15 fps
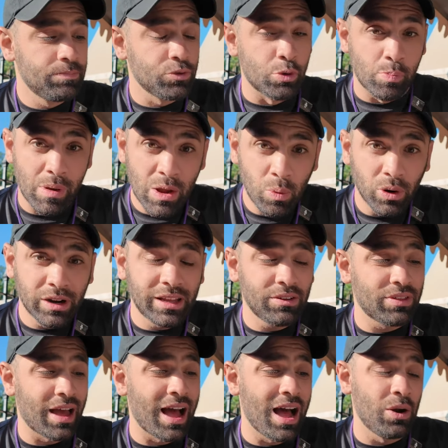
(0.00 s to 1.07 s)
you may want to
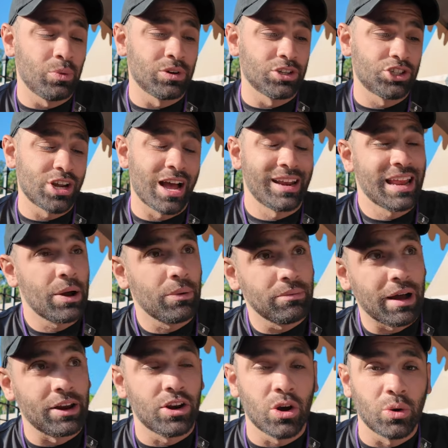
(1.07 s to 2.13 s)
give the hot one a shot. Now,
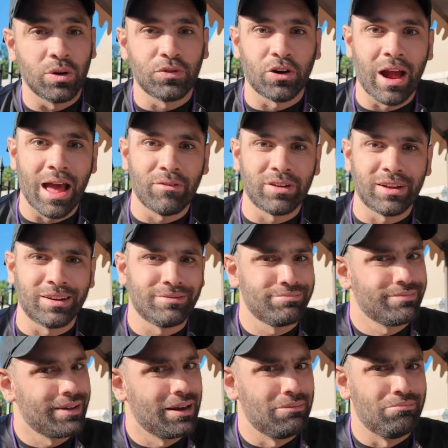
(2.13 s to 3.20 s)
I know if you're having it
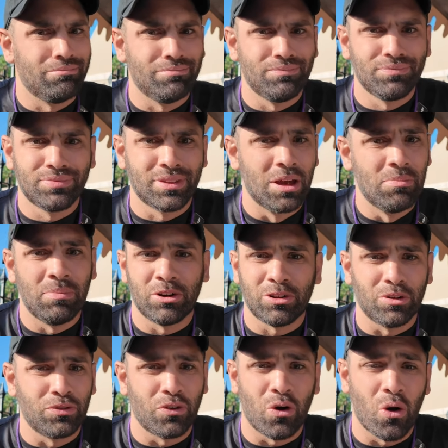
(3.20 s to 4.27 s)
in the
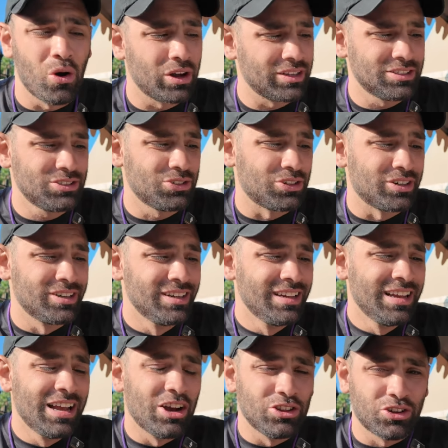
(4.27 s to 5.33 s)
middle of August or
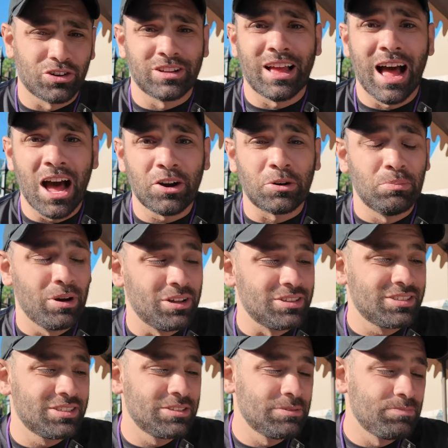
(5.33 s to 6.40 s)
during the hotter
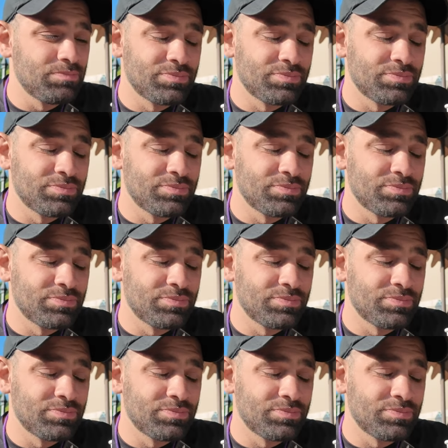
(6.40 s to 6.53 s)
months,